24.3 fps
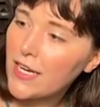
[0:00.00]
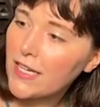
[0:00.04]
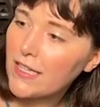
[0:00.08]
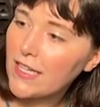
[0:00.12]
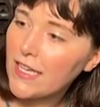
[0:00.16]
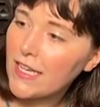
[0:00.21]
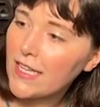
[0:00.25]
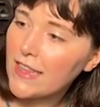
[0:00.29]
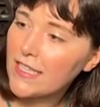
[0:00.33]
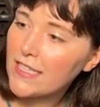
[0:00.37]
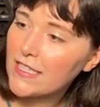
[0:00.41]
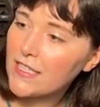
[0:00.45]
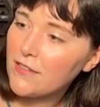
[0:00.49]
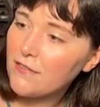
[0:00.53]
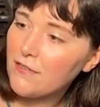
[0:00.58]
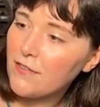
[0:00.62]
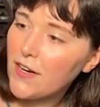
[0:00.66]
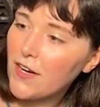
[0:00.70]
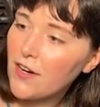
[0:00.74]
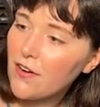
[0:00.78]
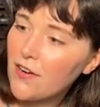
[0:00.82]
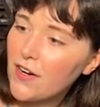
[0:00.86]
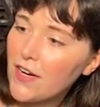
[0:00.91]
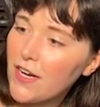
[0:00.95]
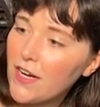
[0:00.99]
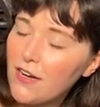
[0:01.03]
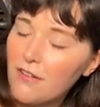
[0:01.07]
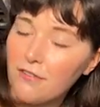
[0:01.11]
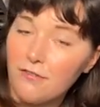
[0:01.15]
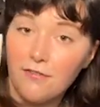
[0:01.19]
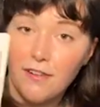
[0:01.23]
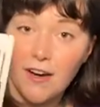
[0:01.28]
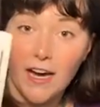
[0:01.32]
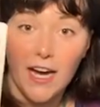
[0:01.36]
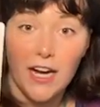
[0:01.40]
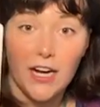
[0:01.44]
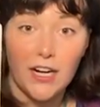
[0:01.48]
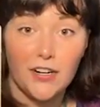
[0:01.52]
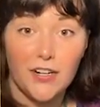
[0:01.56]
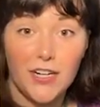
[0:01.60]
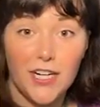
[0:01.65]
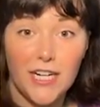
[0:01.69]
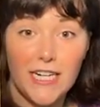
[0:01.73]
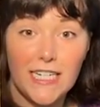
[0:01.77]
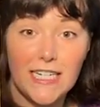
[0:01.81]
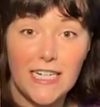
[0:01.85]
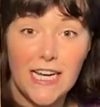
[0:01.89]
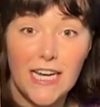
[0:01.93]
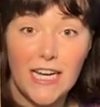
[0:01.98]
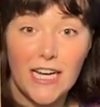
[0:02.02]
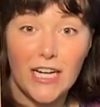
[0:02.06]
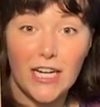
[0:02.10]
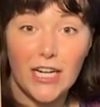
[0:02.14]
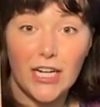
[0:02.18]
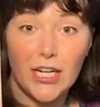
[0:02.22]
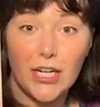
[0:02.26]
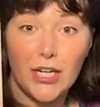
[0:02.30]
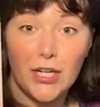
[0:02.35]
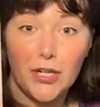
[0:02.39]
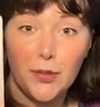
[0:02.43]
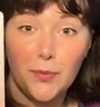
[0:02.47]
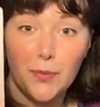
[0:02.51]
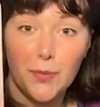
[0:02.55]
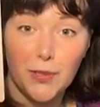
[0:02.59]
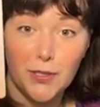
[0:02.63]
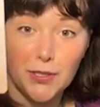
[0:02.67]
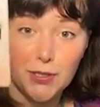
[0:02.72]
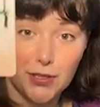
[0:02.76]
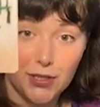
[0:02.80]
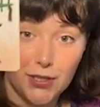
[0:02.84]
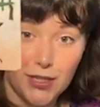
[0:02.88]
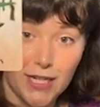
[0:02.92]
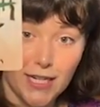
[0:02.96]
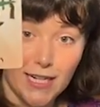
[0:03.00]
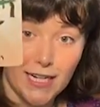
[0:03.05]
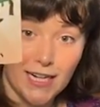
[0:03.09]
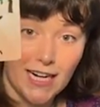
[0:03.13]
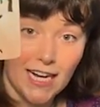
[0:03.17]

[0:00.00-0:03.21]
like this very fiery, take no bullshit